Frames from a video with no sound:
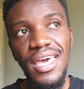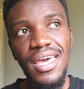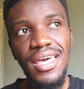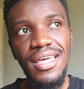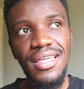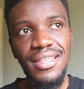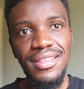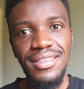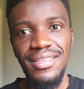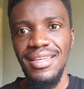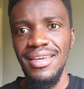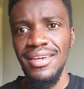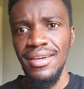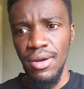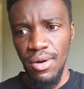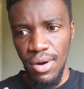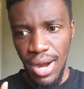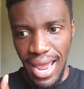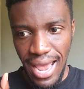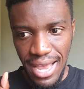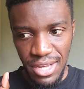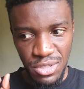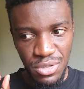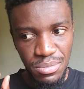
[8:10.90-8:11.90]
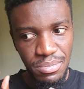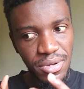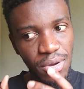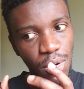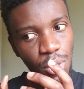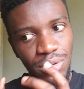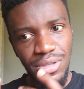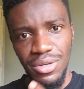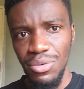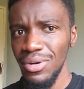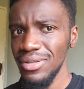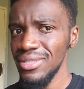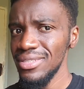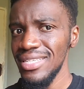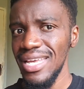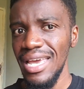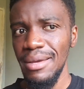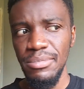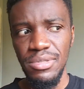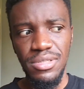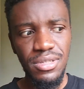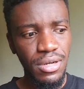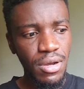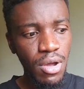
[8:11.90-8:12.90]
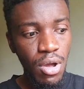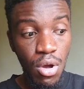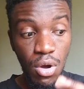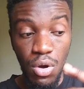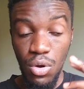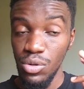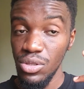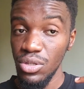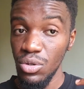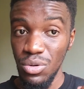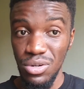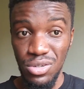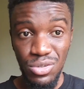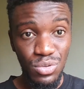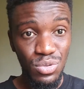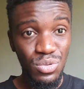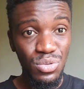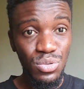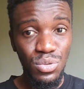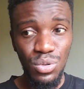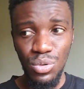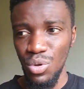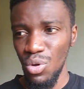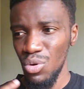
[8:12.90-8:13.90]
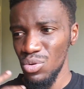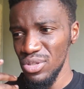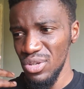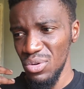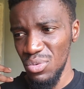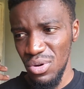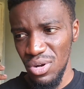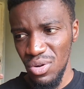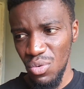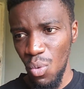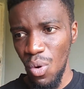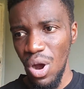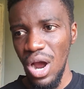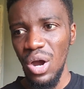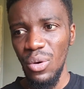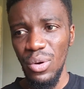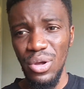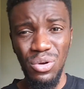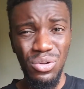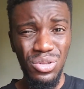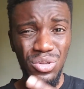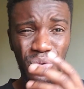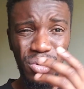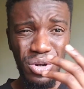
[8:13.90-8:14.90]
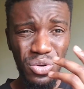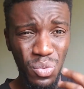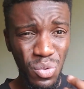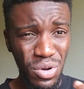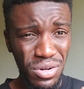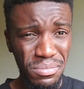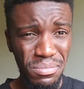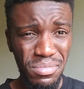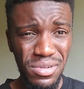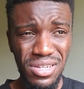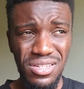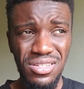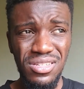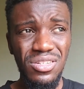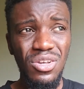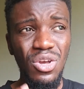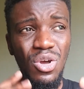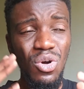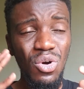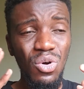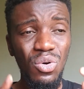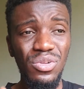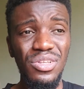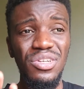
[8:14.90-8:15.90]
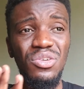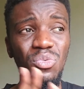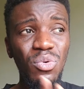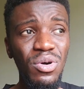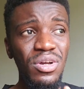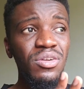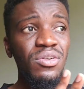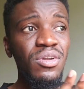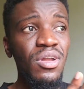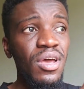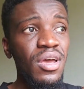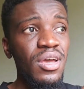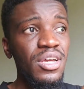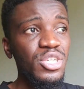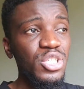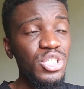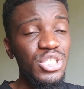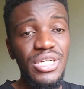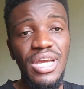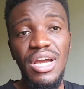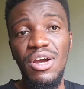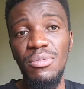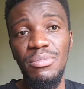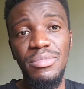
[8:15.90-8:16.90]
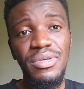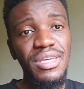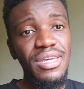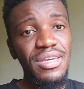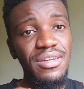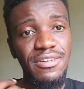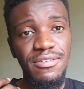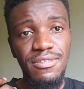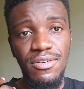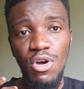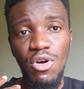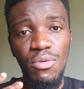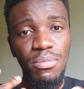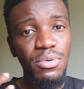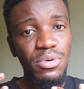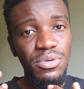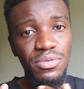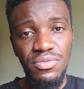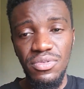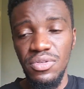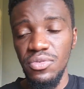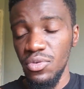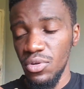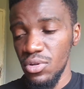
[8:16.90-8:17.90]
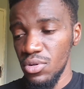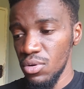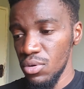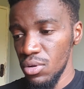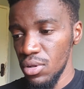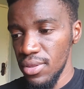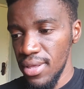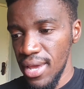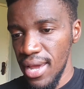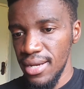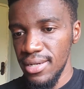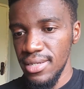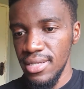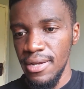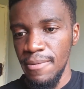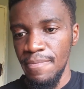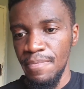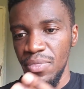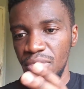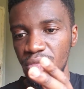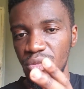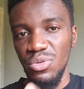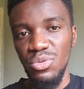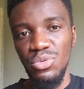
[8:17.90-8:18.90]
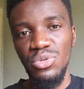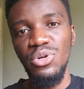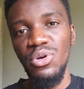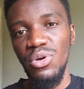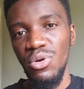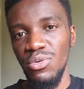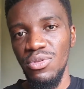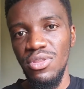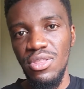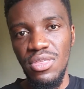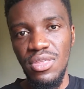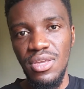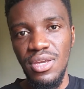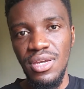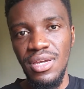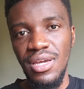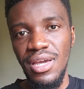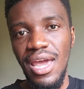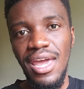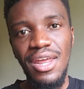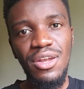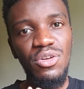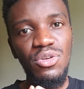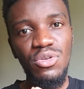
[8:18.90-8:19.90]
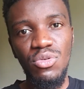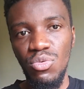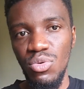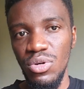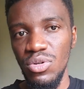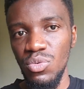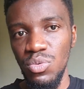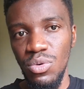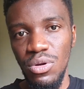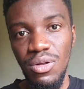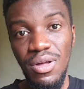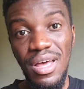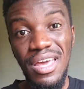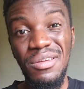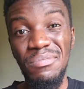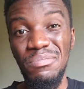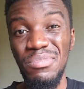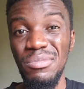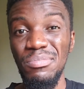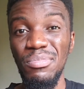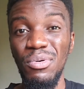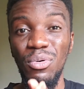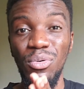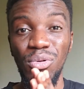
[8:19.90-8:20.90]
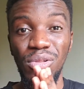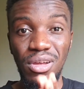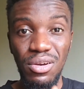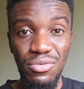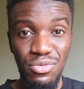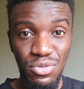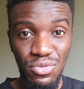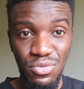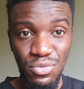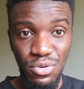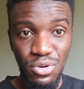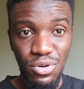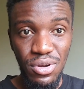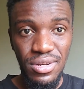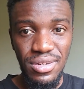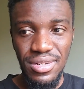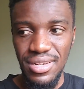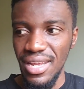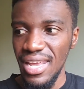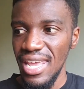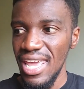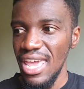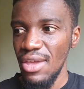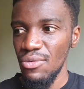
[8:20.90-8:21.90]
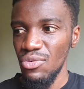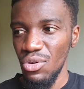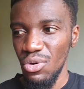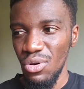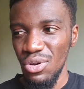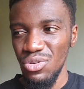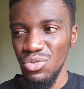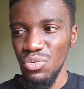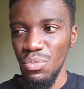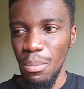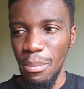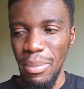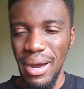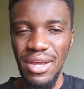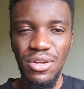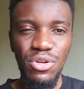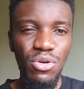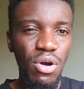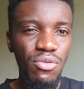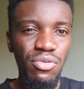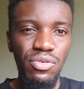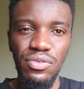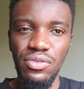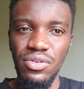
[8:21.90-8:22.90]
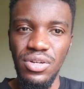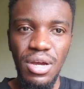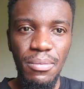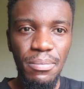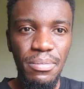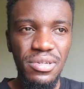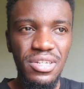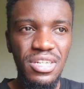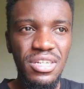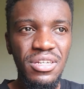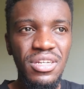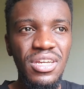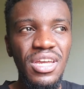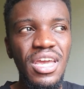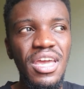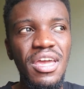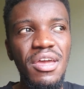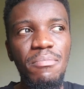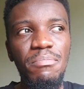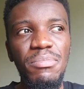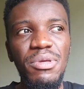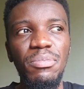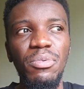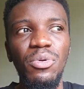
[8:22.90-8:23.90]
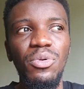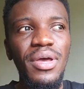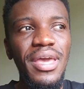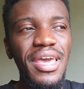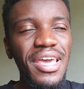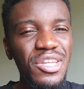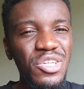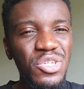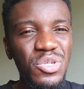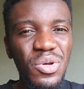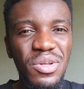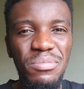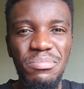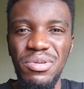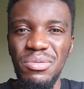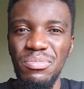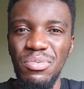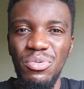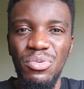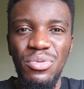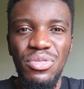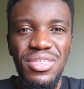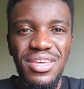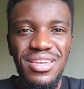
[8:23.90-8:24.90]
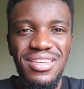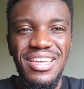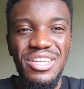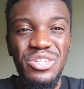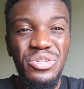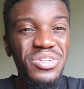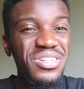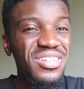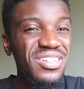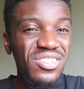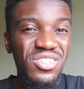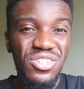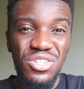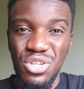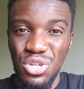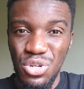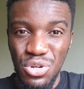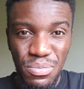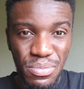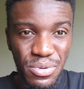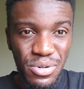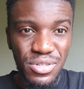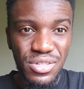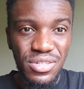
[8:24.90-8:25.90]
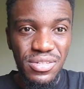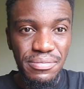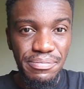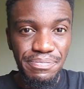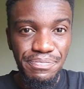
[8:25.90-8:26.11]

And there has to be only one Samsung, only one Google, only one Huawei, only one OnePlus, only one Xiaomi and Oppo and Vivo and all that. Do your own thing and do it well, and people will love you for it. If you're going to bite off of a company, people hate you and people think that you're an insecure person.